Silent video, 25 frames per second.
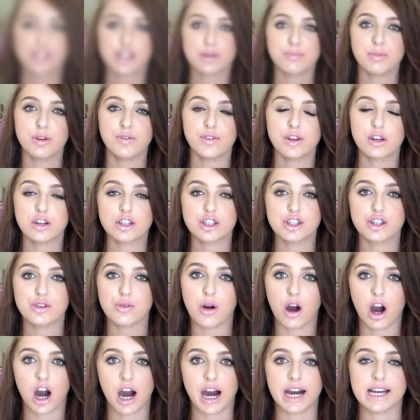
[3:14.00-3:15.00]
So moving on to
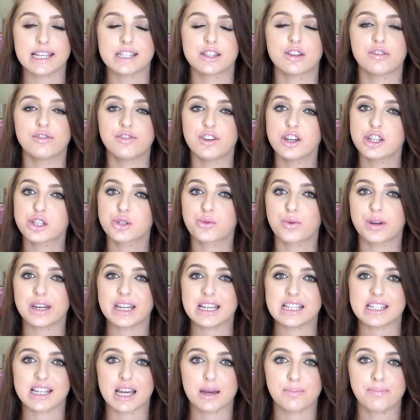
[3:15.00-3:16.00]
eyes, the first one
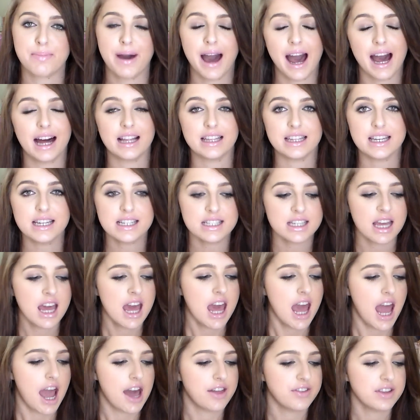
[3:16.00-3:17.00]
is a palette,
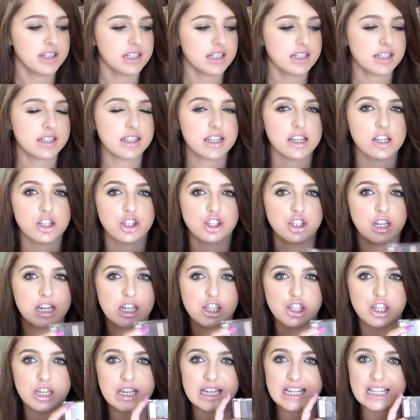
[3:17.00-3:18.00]
and this is the
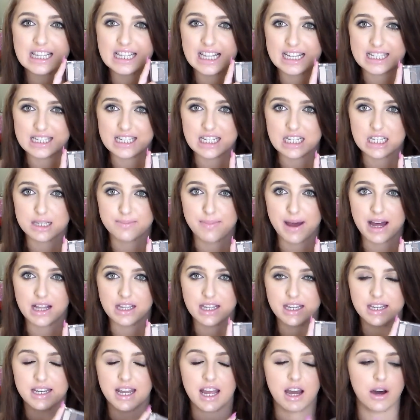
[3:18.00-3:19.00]
Chi Chi Classics
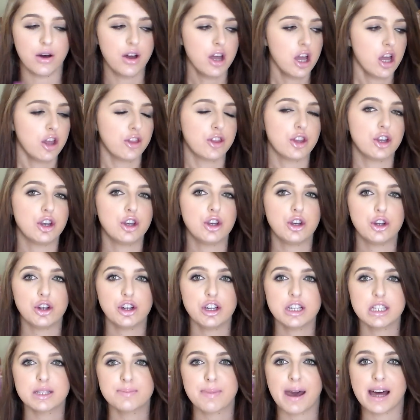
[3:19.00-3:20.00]
palette. Now, the
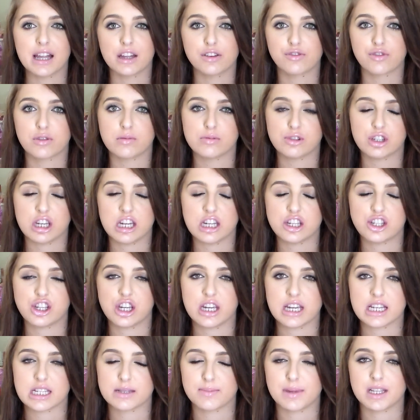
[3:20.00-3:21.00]
Nudes palette from Chi
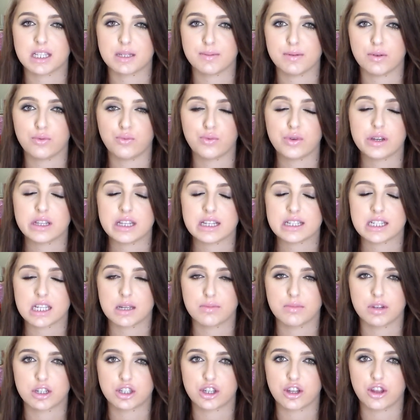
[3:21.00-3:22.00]
Chi is meant to be really
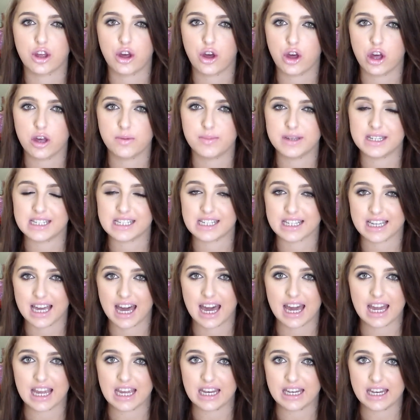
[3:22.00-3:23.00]
similar to the Urban
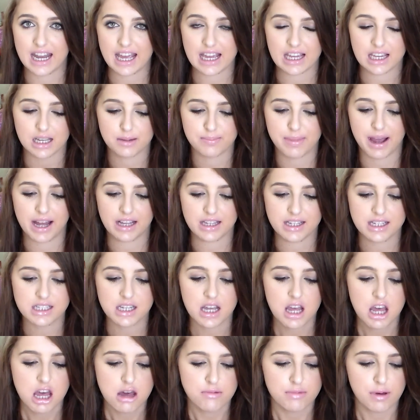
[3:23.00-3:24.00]
Decay Naked
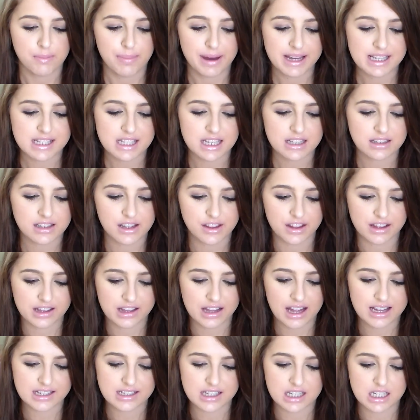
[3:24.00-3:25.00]
palette, but basically the
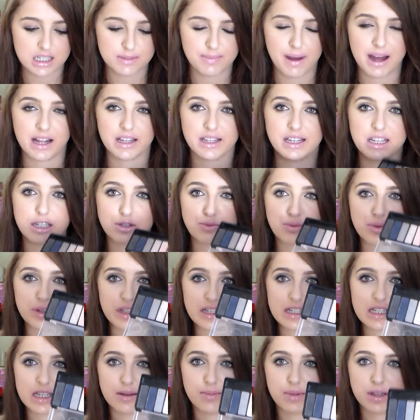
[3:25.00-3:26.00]
Classics palette is
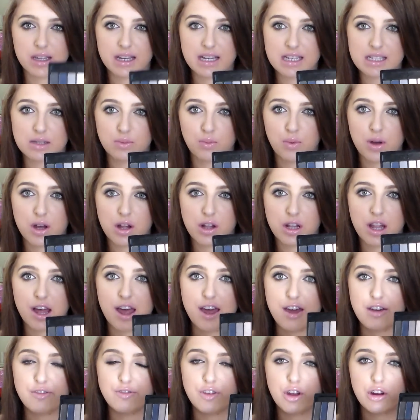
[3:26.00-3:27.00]
really similar as well.
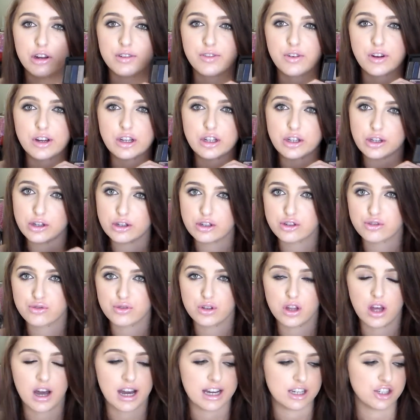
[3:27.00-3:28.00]
Very, very
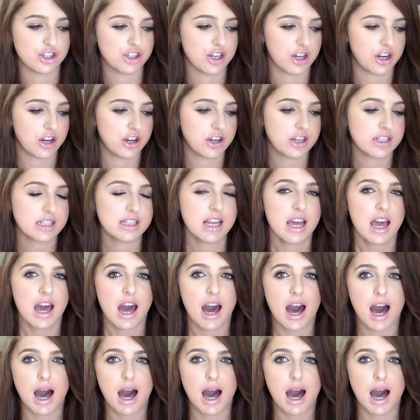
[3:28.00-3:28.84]
neutral eyeshadows.